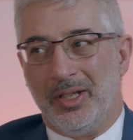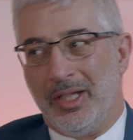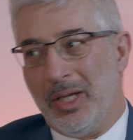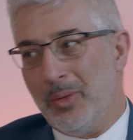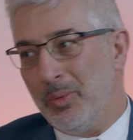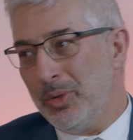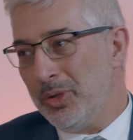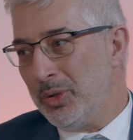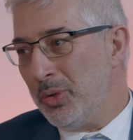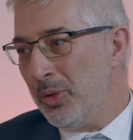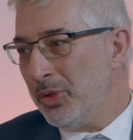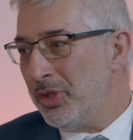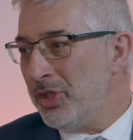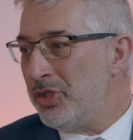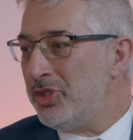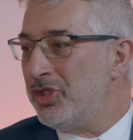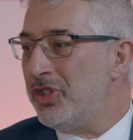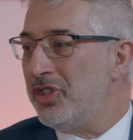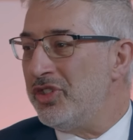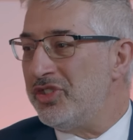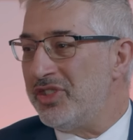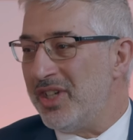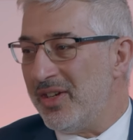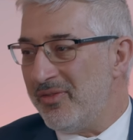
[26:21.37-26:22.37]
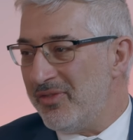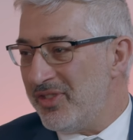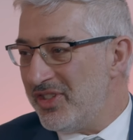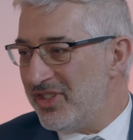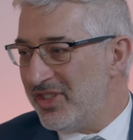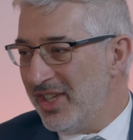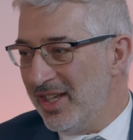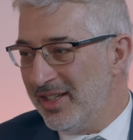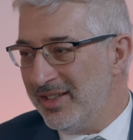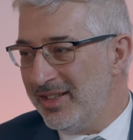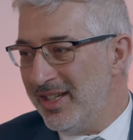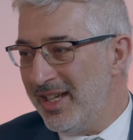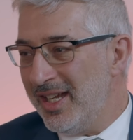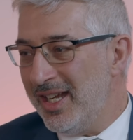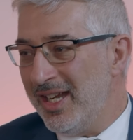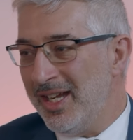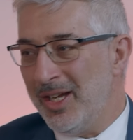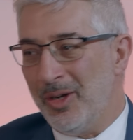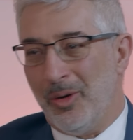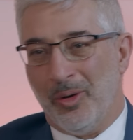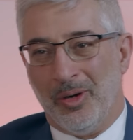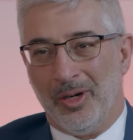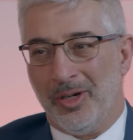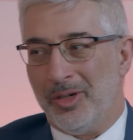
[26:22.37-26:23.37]
They would go to church every Sunday
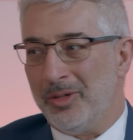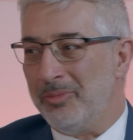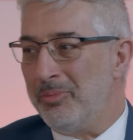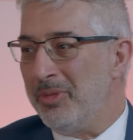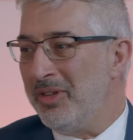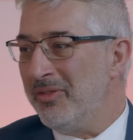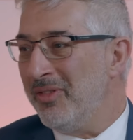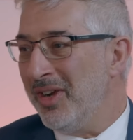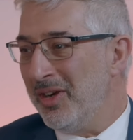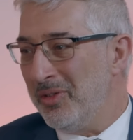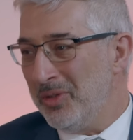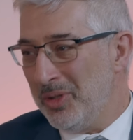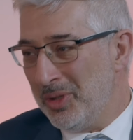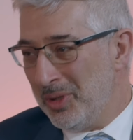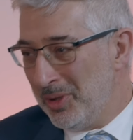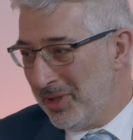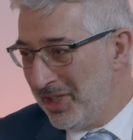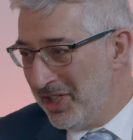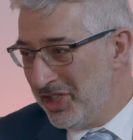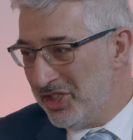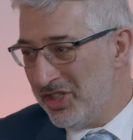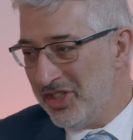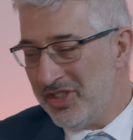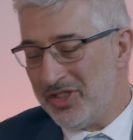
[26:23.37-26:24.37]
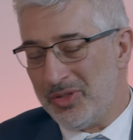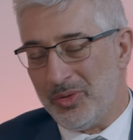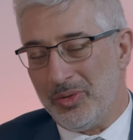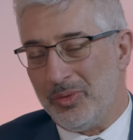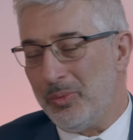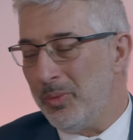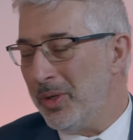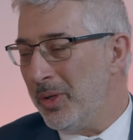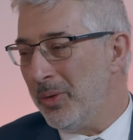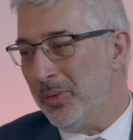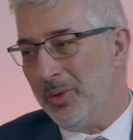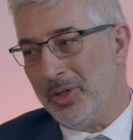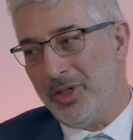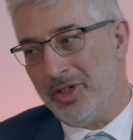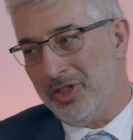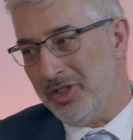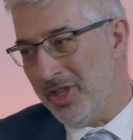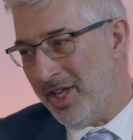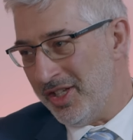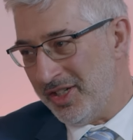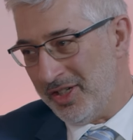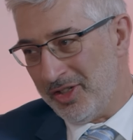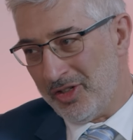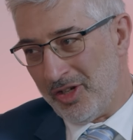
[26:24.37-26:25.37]
or be very religious. We were
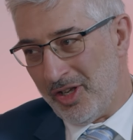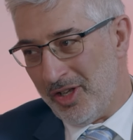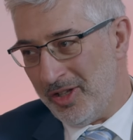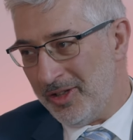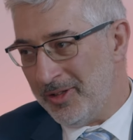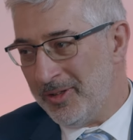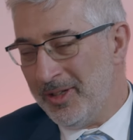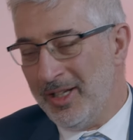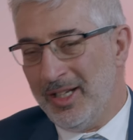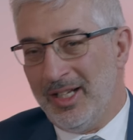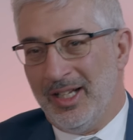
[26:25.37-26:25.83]
not at all.